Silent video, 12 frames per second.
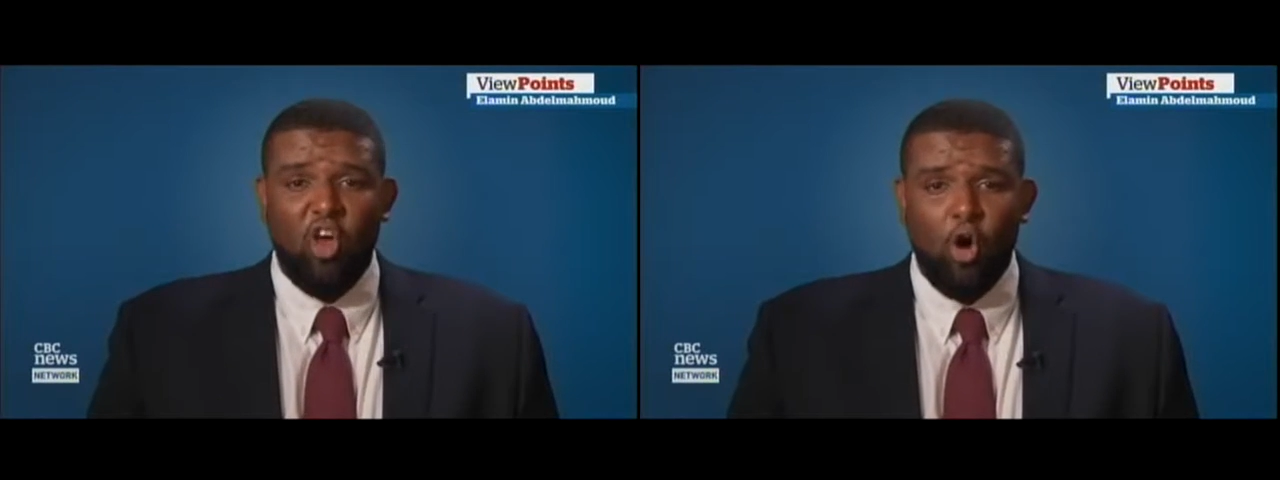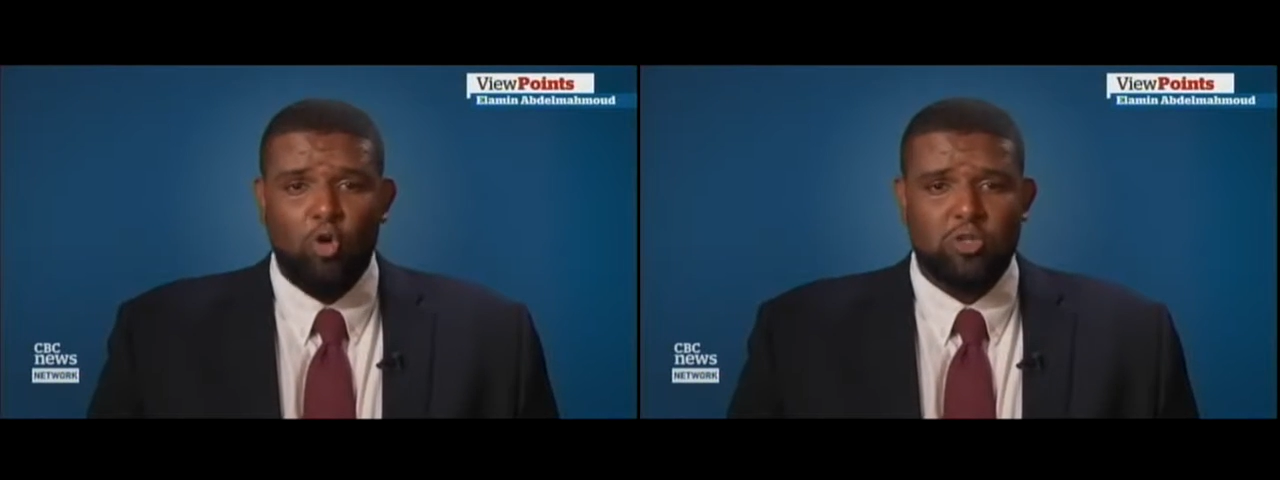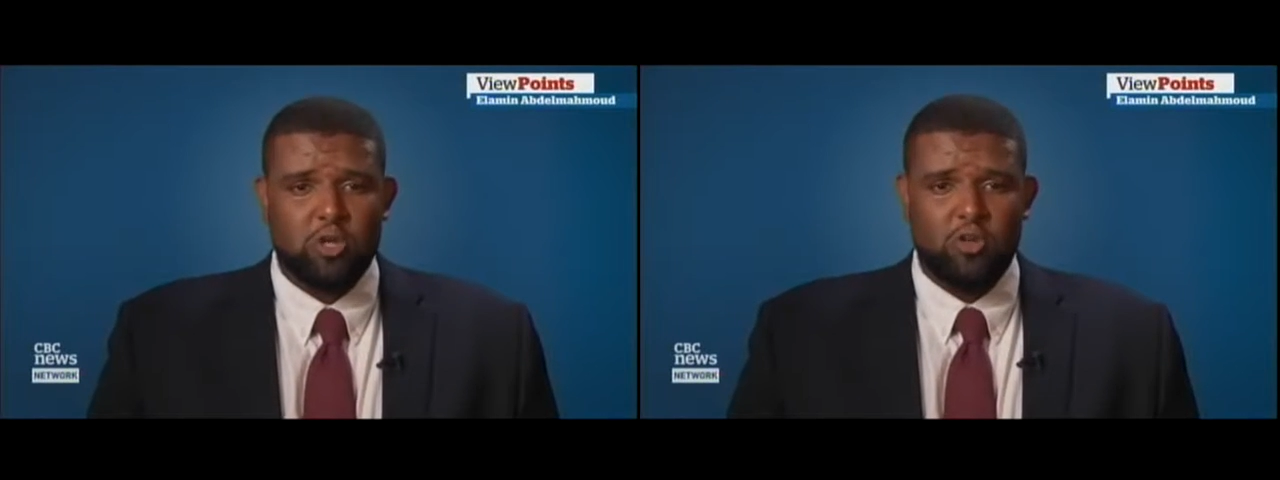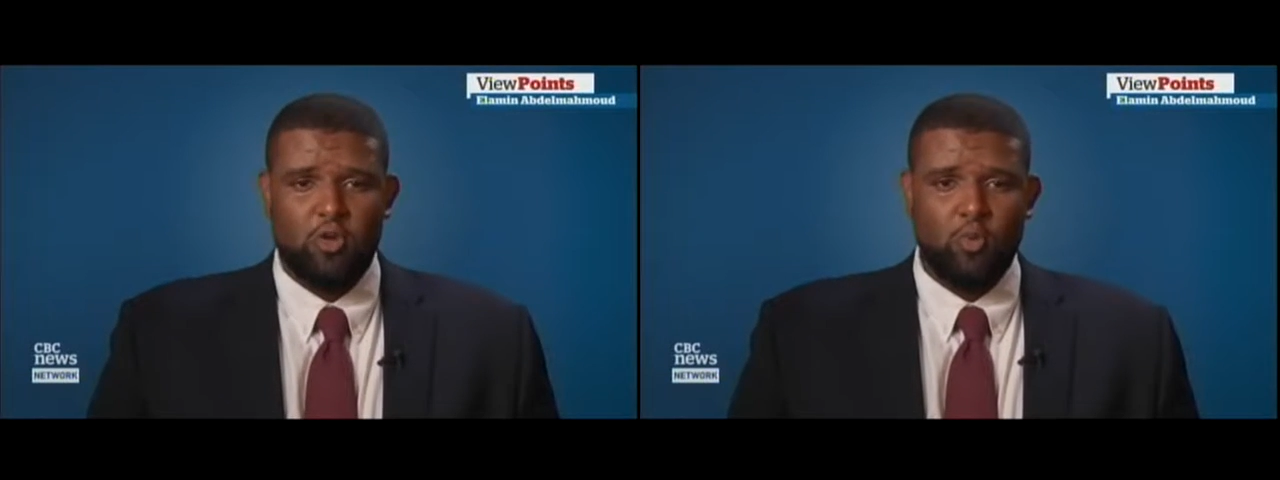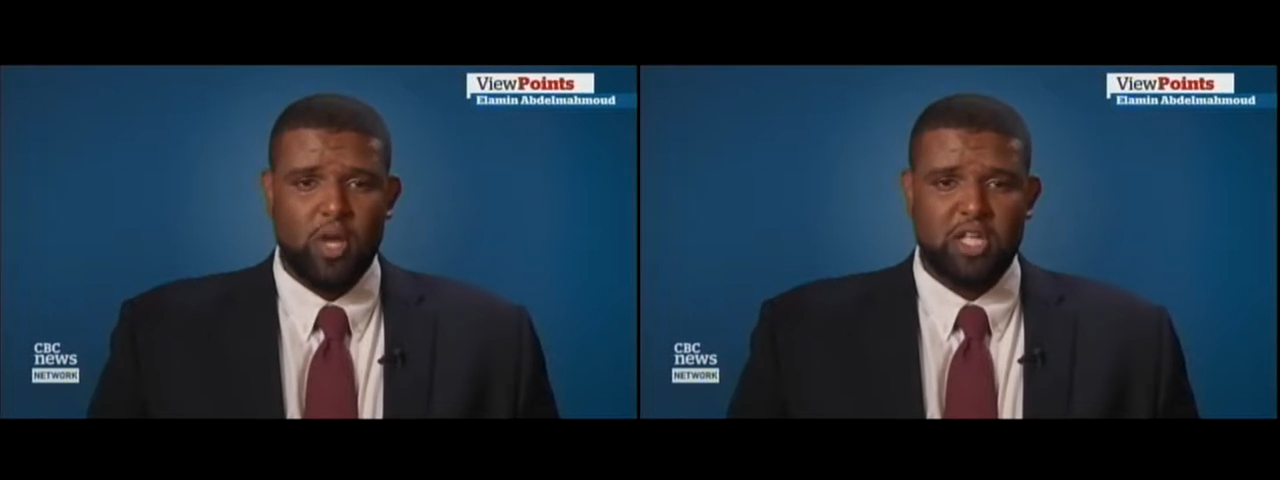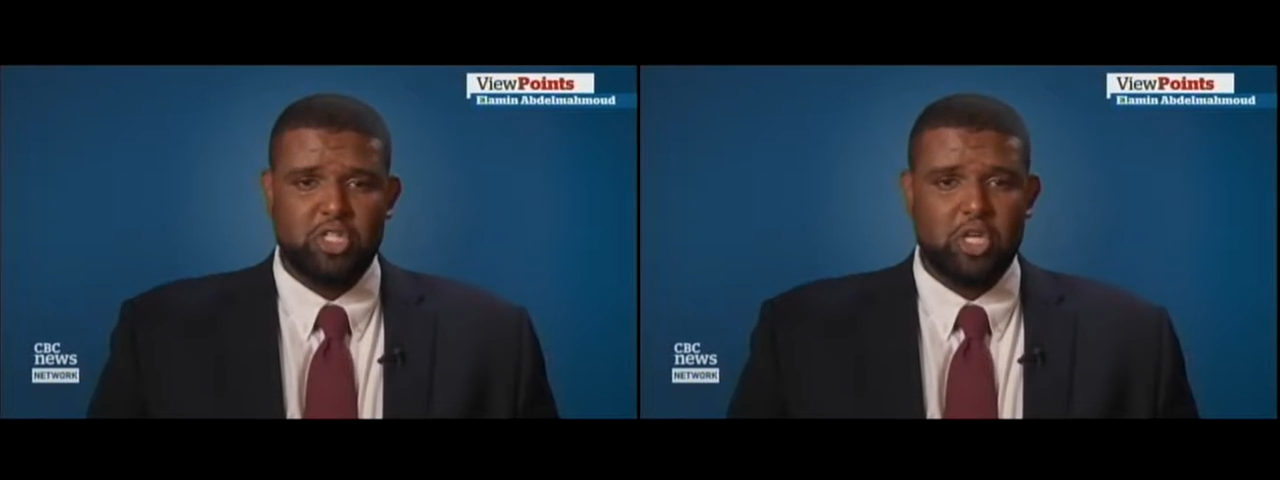Those are
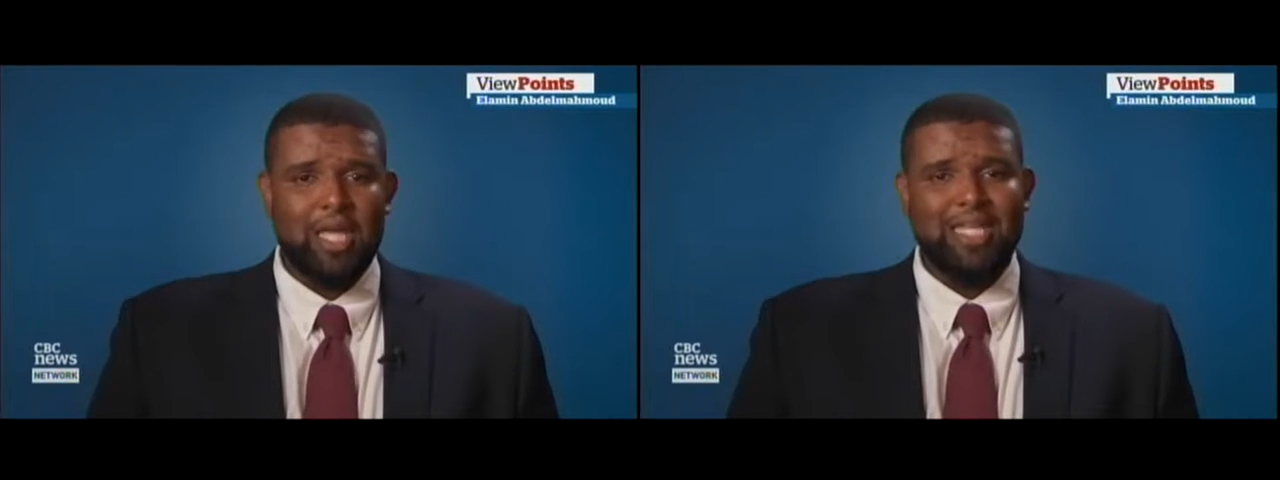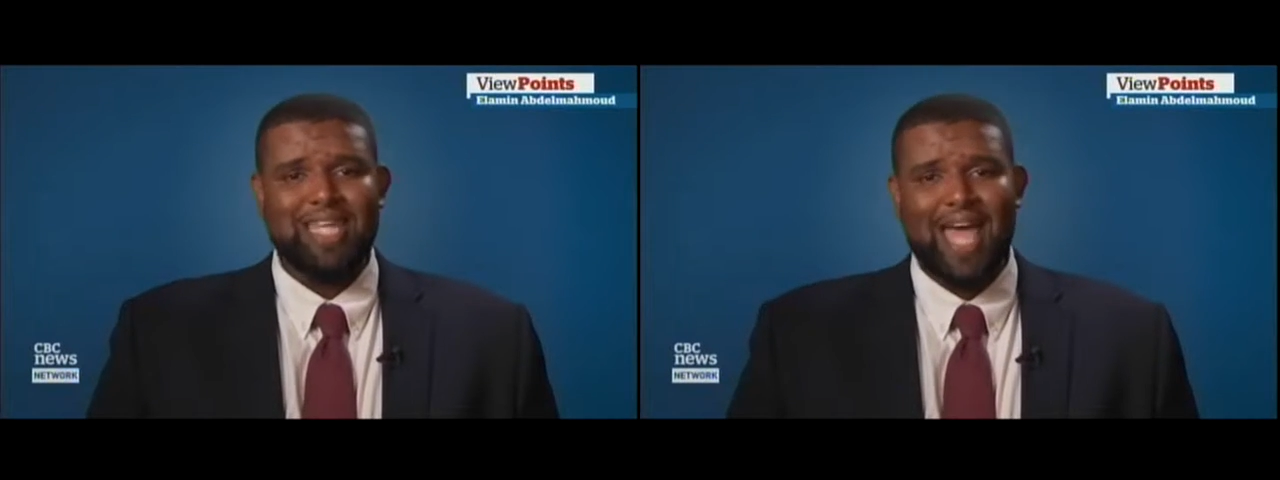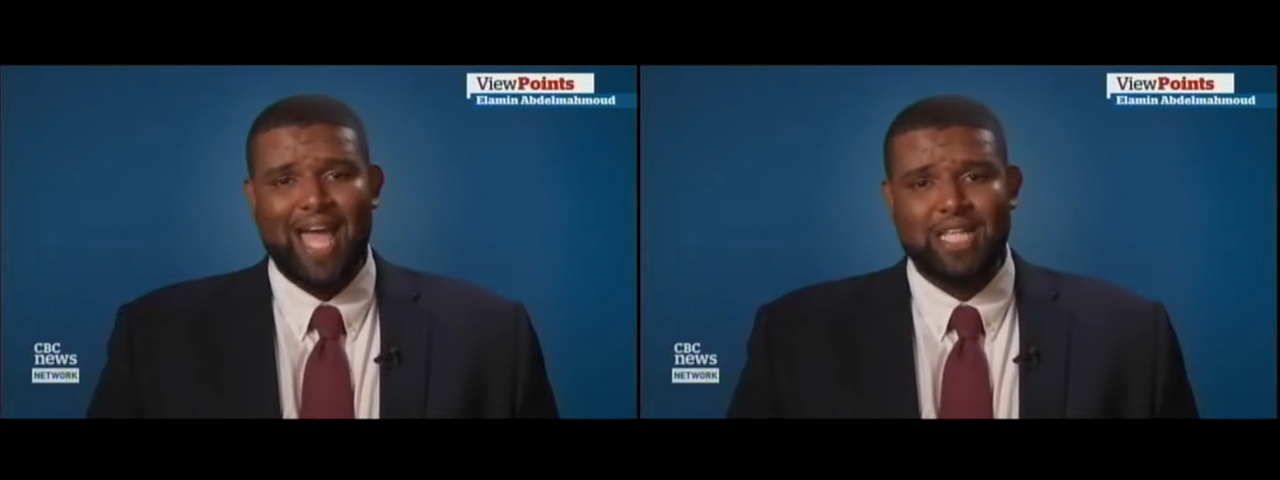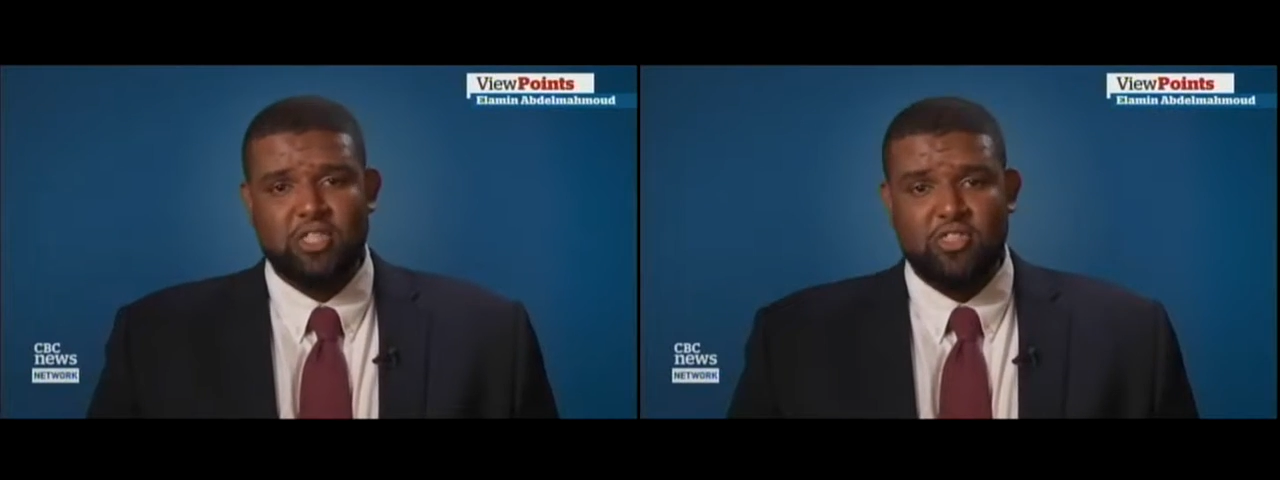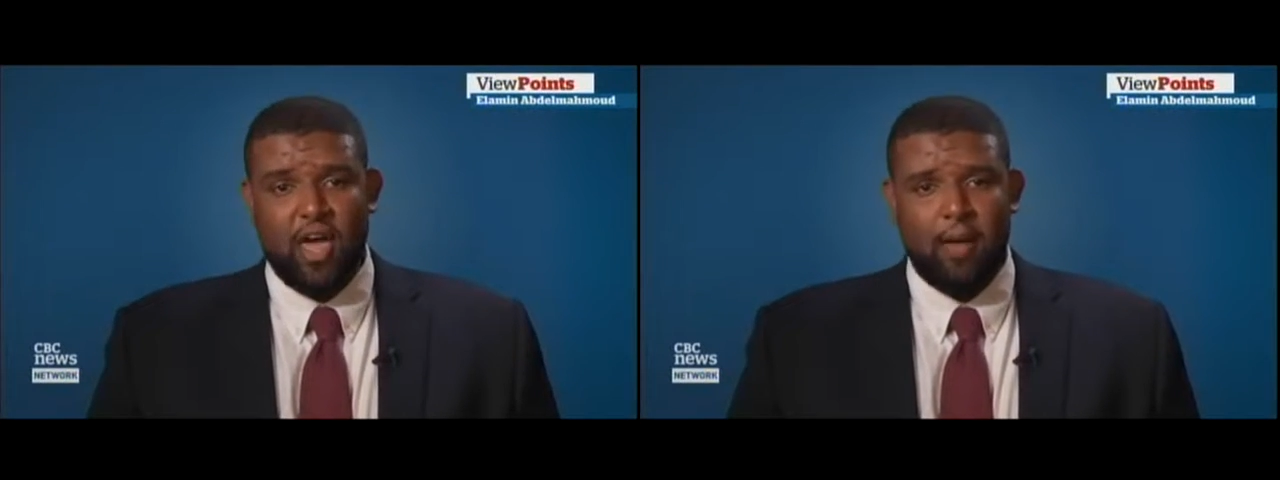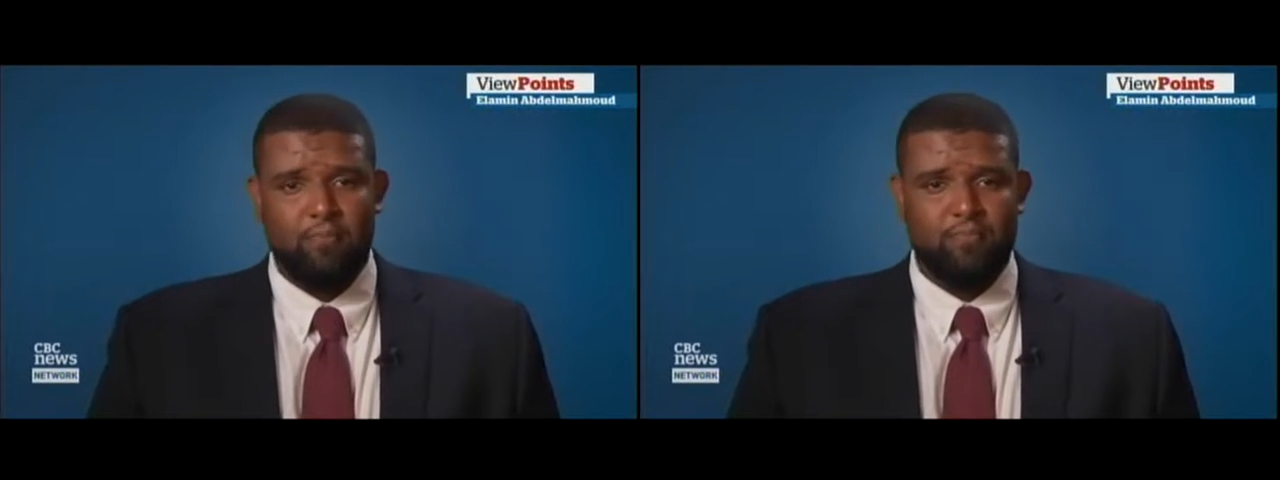the rich,
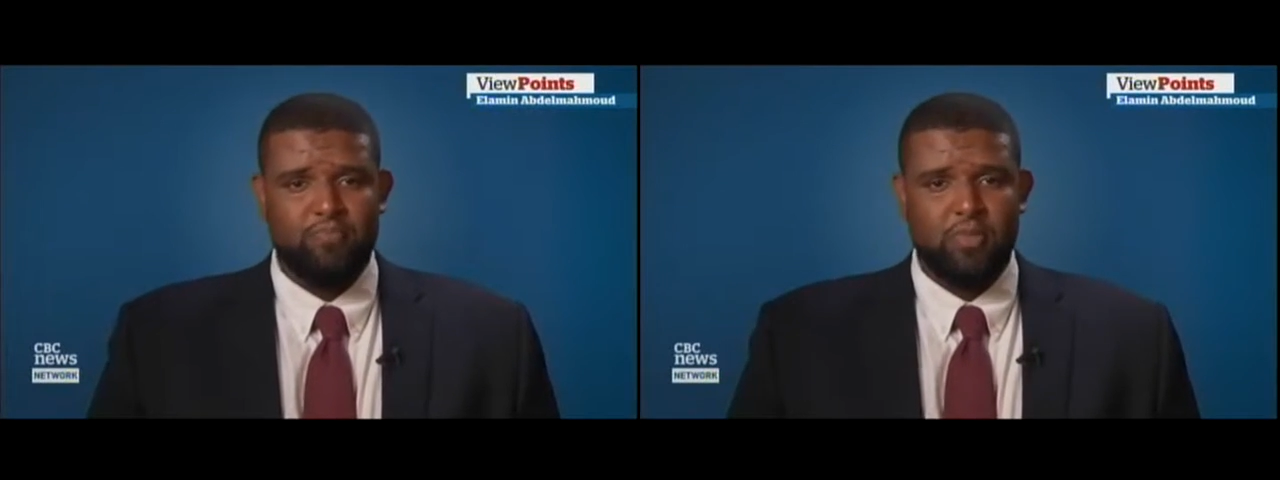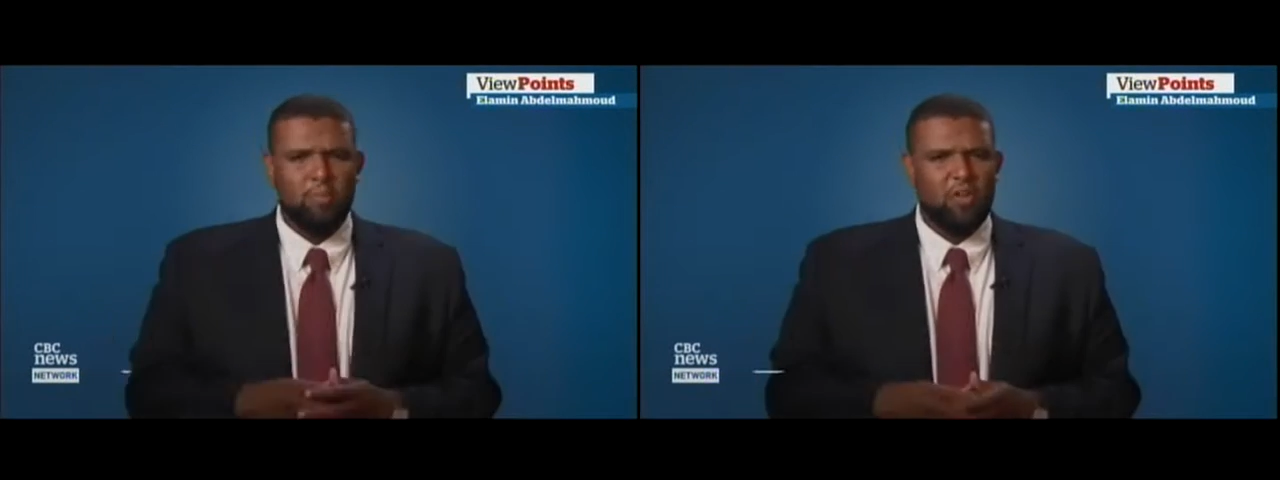tax them.